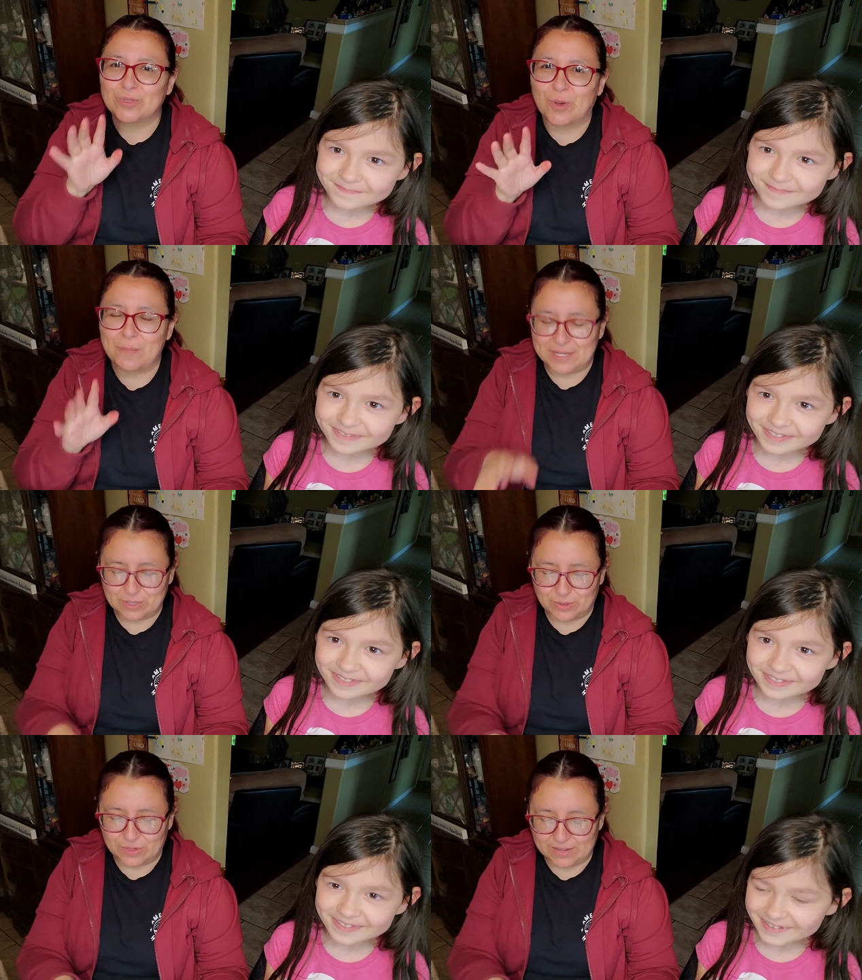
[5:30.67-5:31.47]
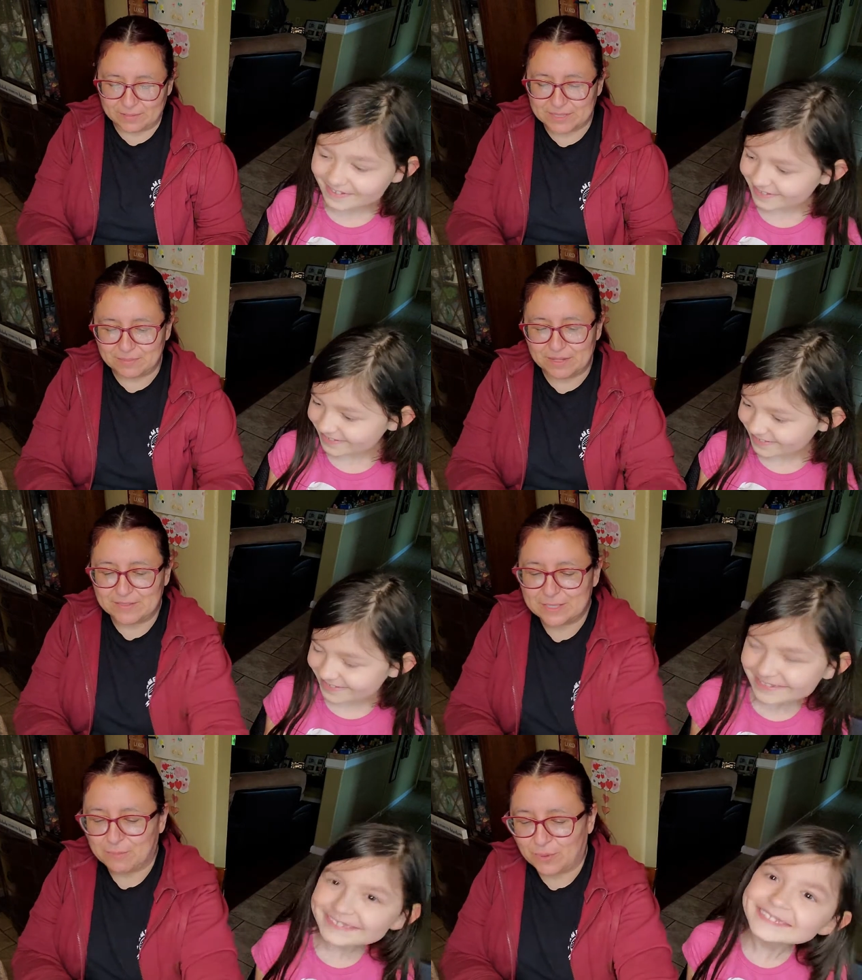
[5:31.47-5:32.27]
Speaker 1: so much. So go give him some
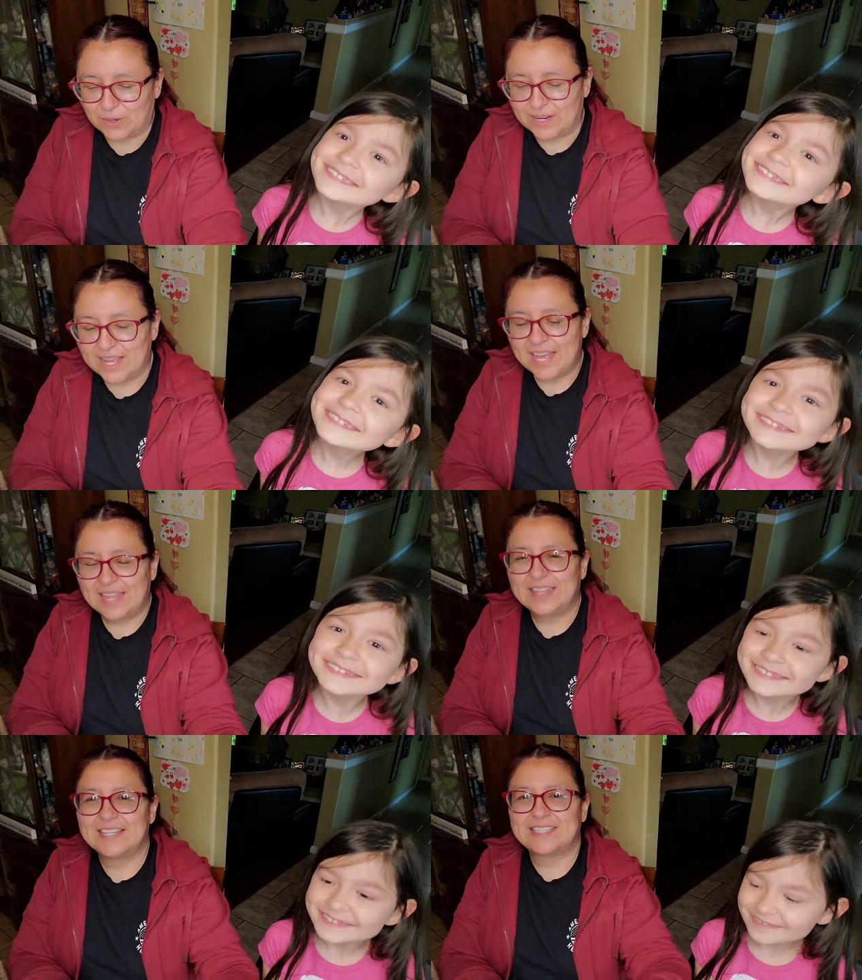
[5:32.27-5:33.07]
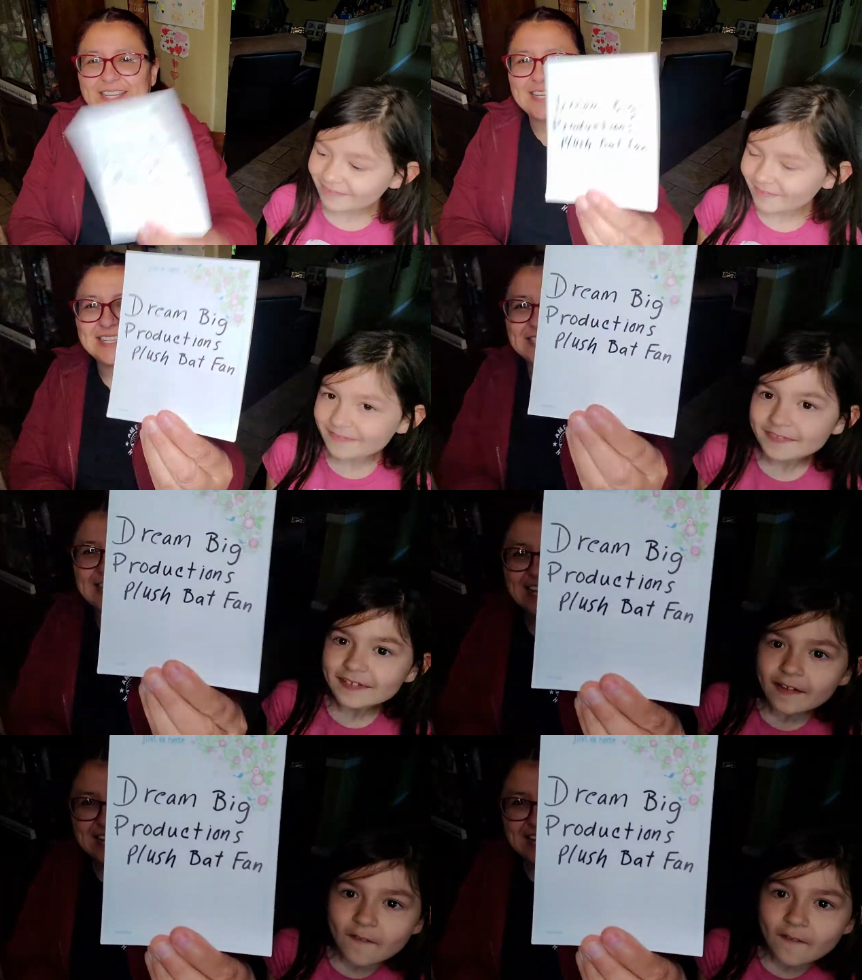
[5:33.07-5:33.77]
love and support. This is